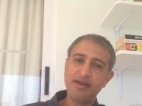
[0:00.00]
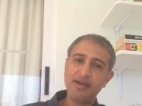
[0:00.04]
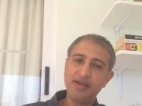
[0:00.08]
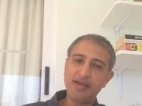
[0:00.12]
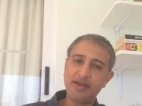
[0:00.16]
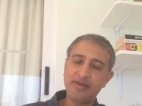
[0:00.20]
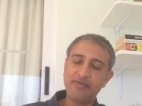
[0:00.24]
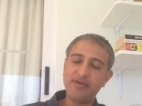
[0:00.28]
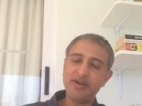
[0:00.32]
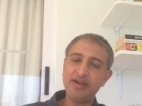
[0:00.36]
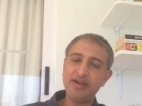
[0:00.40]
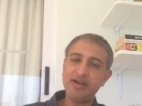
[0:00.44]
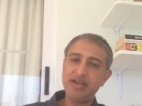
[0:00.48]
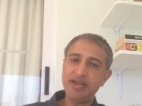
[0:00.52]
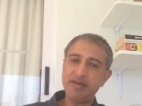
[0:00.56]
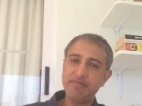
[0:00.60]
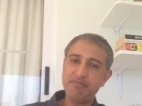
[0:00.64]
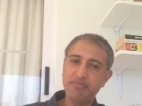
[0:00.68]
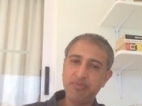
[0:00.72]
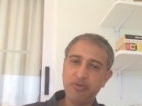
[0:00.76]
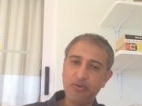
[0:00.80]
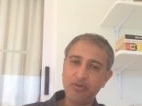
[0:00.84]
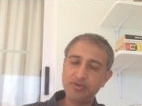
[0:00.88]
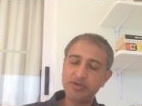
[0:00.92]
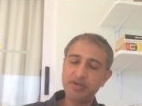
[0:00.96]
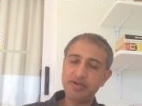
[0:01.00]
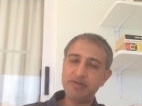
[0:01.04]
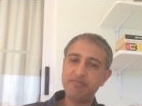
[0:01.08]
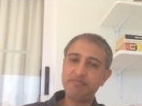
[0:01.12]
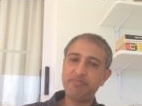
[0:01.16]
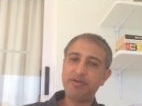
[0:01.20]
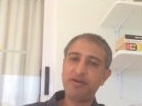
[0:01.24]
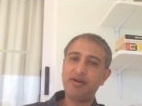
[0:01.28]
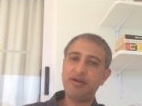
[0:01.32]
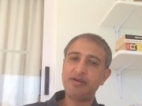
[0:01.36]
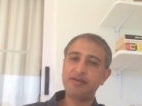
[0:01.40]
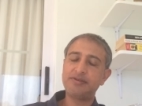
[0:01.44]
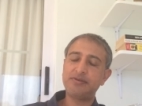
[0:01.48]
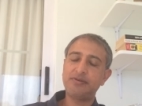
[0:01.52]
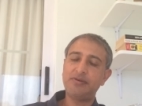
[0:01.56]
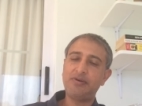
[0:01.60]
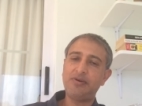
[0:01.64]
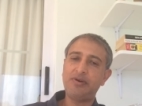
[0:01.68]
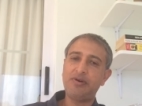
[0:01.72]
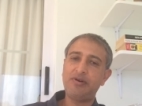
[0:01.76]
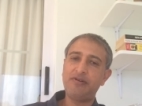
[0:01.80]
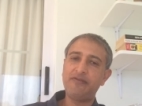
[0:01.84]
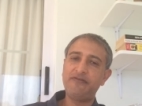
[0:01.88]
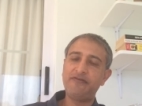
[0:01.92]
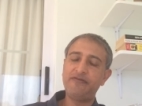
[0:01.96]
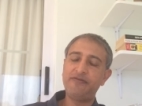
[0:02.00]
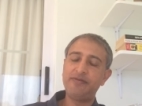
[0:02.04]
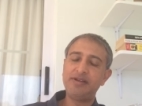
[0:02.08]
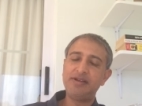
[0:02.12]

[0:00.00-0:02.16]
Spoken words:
A really important part of